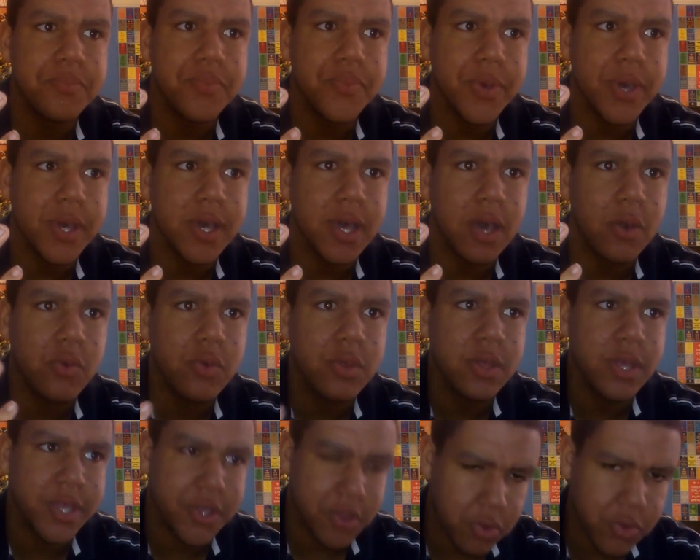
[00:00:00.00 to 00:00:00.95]
I
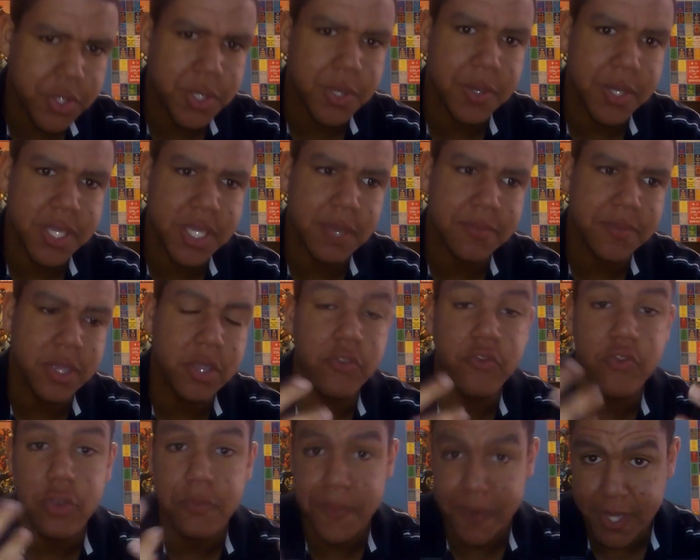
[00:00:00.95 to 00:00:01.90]
will also accepting
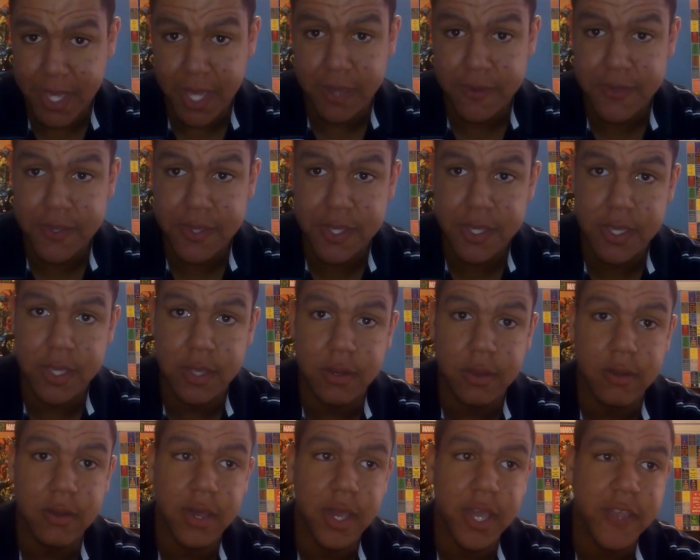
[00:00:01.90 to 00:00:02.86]
group guests.
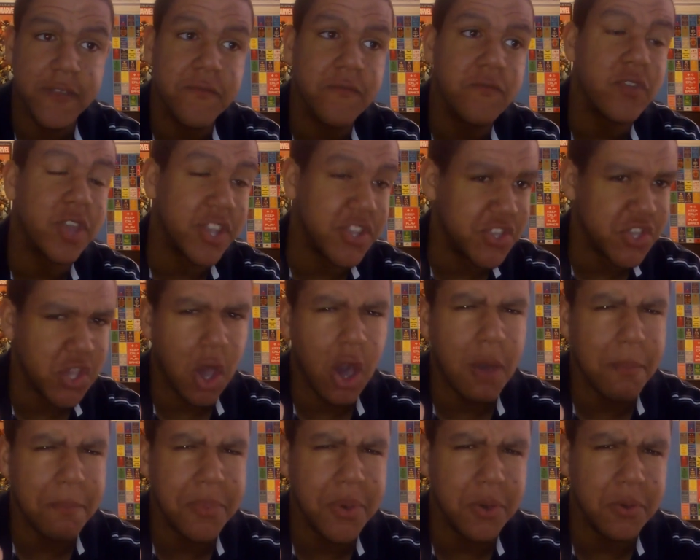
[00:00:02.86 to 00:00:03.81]
For
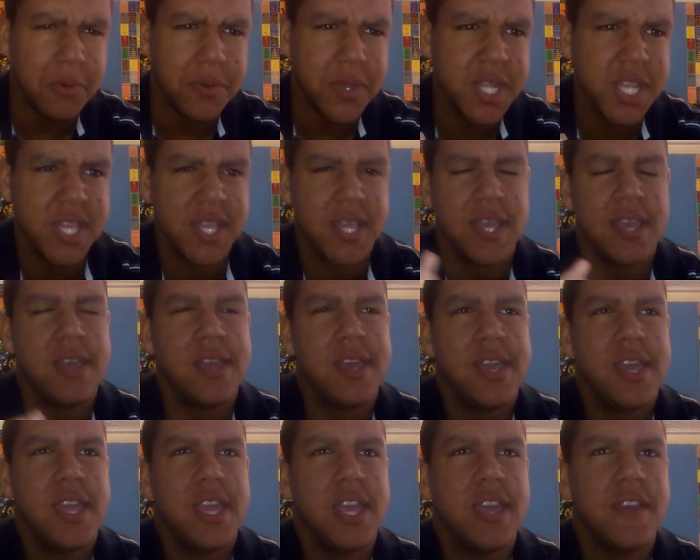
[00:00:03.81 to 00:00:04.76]
example,
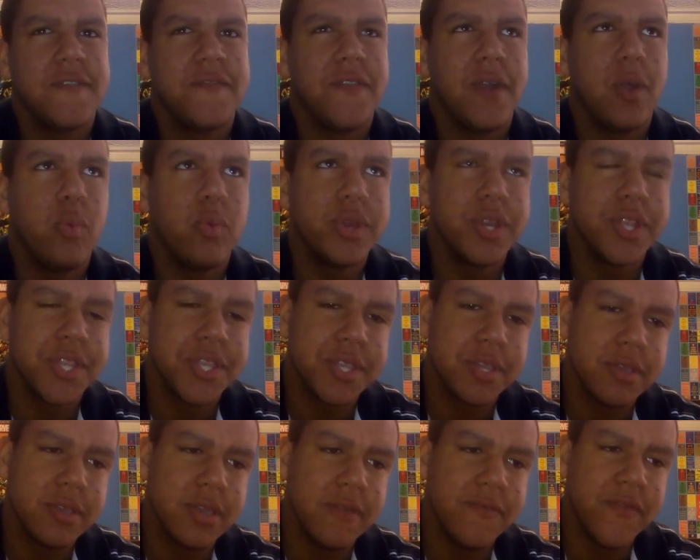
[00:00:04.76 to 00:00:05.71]
if I wanted
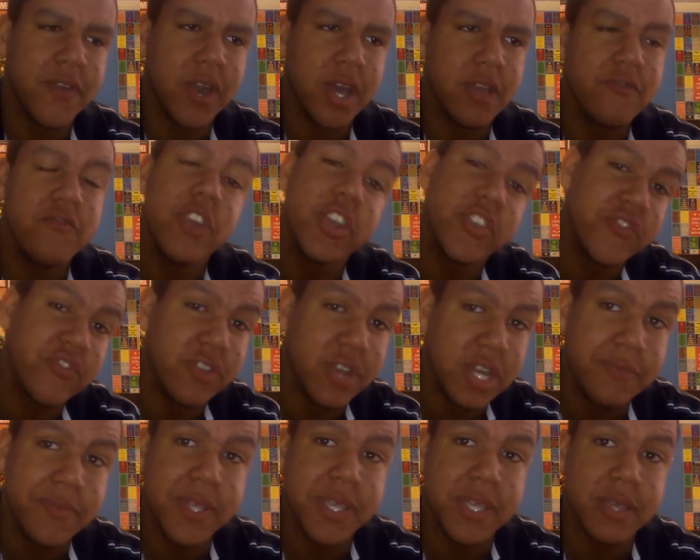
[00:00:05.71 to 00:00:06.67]
to invite Retro
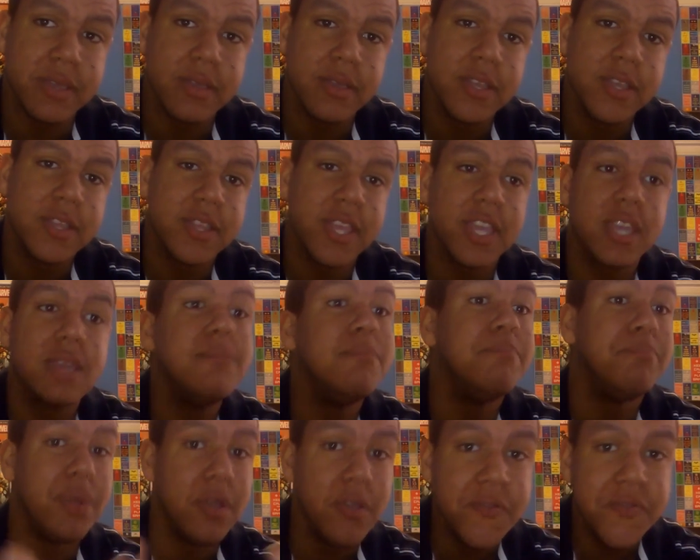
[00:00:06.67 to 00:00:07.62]
Liberty, they
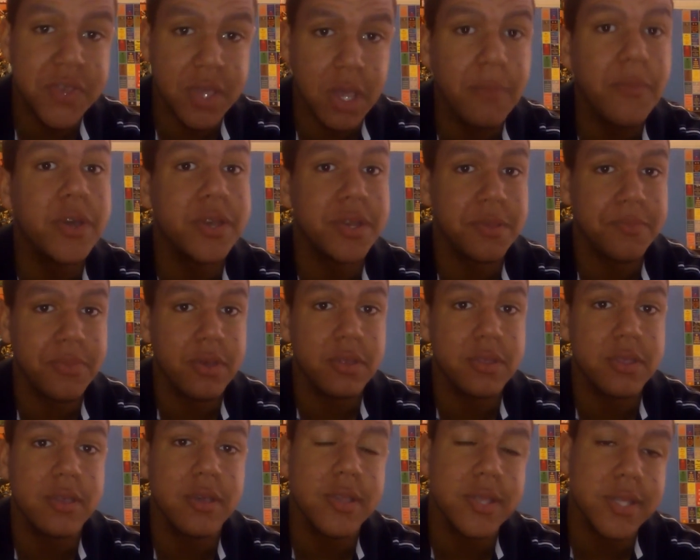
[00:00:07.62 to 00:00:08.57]
can both come on the
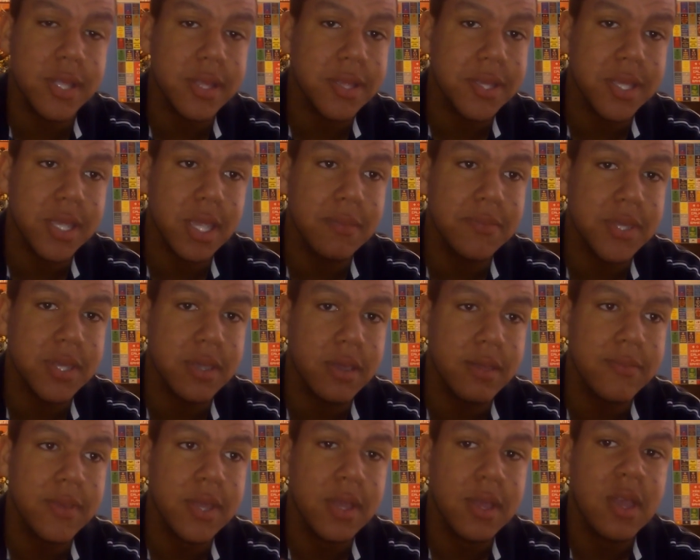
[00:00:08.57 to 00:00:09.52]
podcast at the same
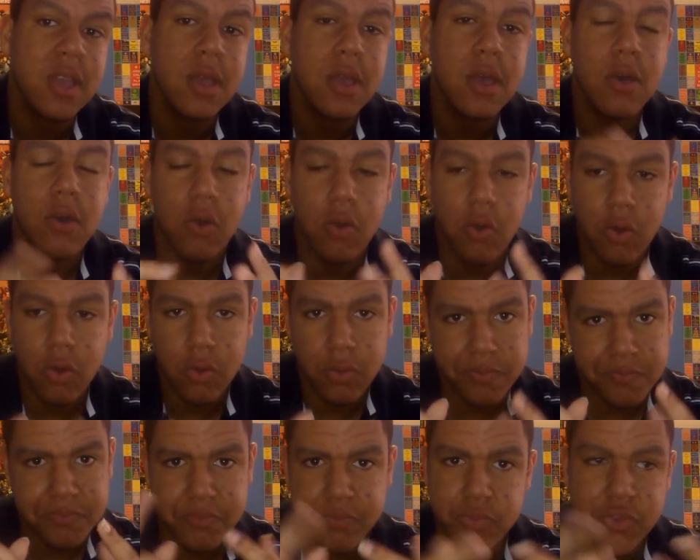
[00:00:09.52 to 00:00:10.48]
time,
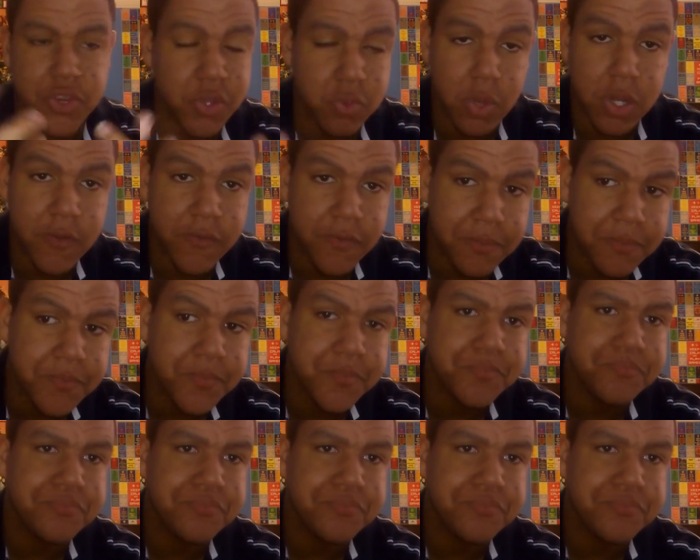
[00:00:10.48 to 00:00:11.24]
or just one of them.